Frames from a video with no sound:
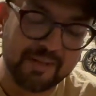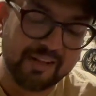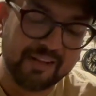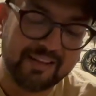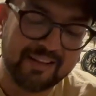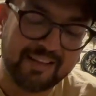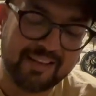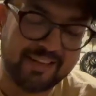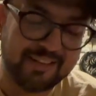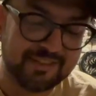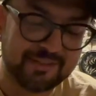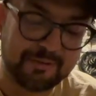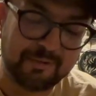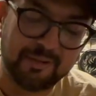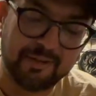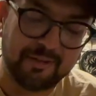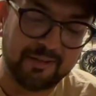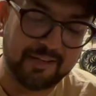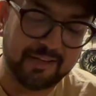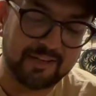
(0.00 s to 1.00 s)
It is
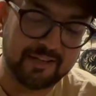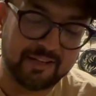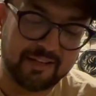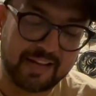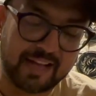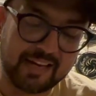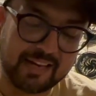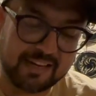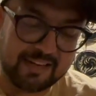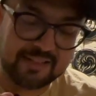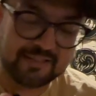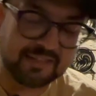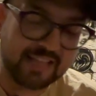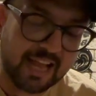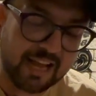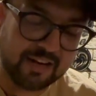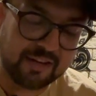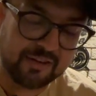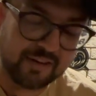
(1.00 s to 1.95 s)
really good, and it is that good.